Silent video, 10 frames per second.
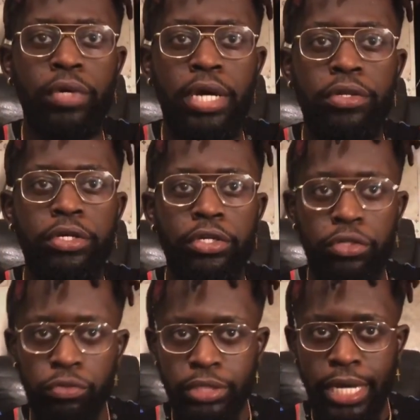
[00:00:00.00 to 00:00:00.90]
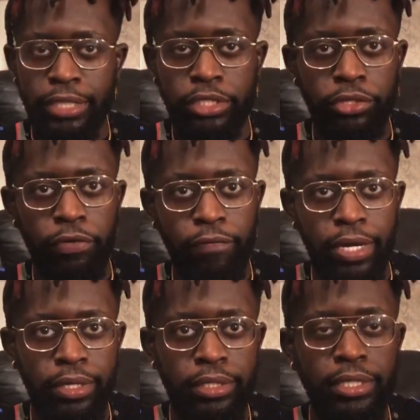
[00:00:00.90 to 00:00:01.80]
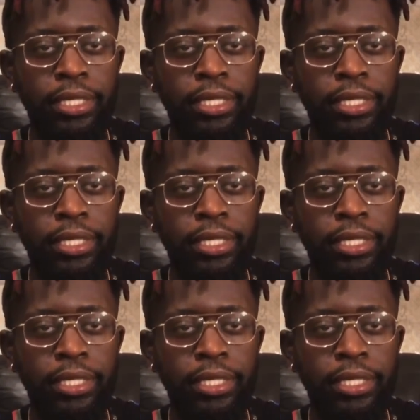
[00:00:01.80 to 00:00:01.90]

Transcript: and you could use that to your advantage.